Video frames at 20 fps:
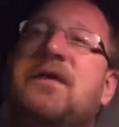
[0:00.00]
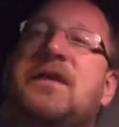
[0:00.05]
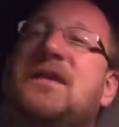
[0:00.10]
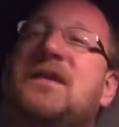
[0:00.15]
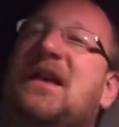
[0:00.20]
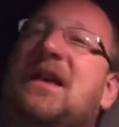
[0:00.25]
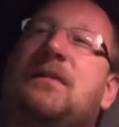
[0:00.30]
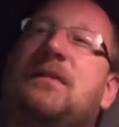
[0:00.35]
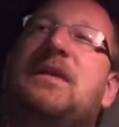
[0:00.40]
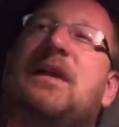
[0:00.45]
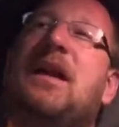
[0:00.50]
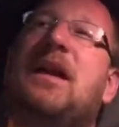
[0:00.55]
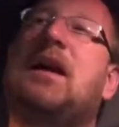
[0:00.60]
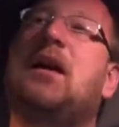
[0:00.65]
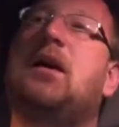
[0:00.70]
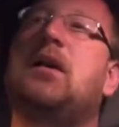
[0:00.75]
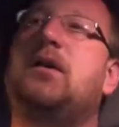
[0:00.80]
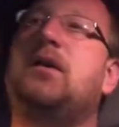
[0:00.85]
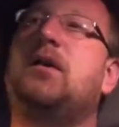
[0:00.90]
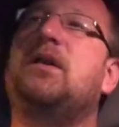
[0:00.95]
in the same
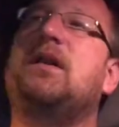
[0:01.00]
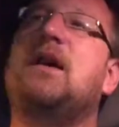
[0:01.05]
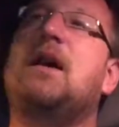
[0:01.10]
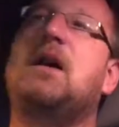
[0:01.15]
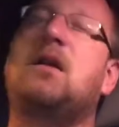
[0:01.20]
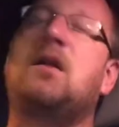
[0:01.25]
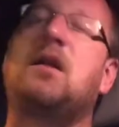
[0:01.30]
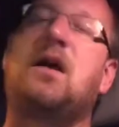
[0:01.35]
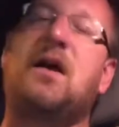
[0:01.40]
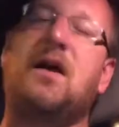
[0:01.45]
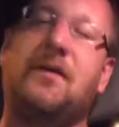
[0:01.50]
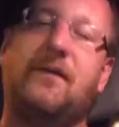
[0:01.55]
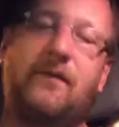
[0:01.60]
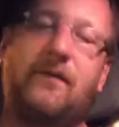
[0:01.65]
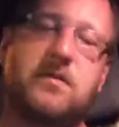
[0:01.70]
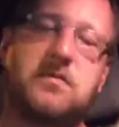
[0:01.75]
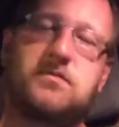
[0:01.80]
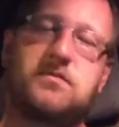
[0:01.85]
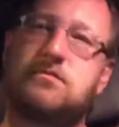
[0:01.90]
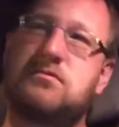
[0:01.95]
town your entire life,
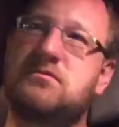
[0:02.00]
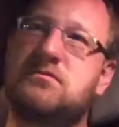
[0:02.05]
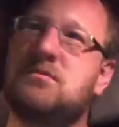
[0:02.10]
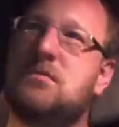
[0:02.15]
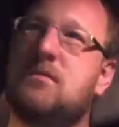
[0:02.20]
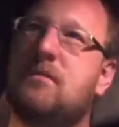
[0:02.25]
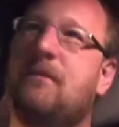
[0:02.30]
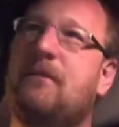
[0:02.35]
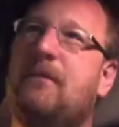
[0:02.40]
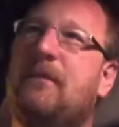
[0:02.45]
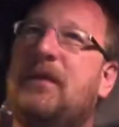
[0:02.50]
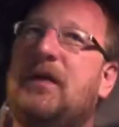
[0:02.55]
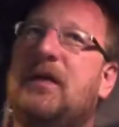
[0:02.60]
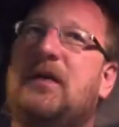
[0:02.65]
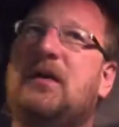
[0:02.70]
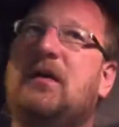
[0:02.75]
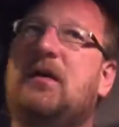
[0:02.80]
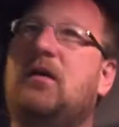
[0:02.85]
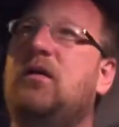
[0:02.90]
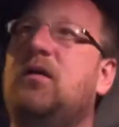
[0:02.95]

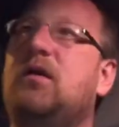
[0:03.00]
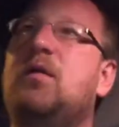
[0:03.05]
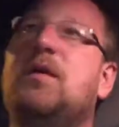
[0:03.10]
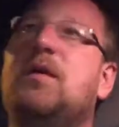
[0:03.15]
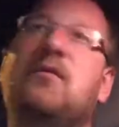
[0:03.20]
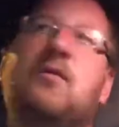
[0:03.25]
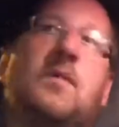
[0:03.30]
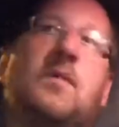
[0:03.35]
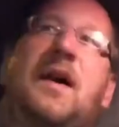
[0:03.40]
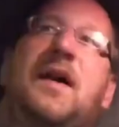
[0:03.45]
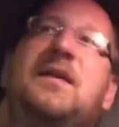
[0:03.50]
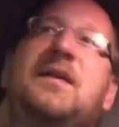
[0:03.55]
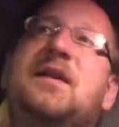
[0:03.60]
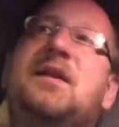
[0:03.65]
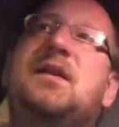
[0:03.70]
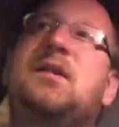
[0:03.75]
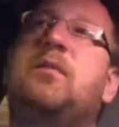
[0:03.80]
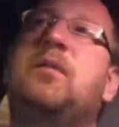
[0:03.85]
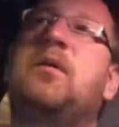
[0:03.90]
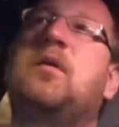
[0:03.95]
so you knew everybody
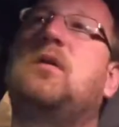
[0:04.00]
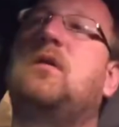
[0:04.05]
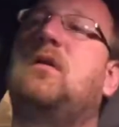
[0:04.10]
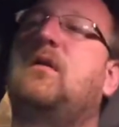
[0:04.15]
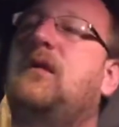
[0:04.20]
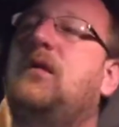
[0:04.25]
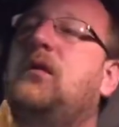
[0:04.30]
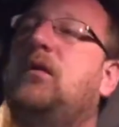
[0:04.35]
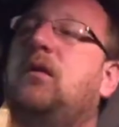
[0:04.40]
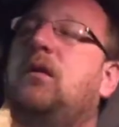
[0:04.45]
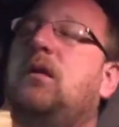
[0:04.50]
since birth.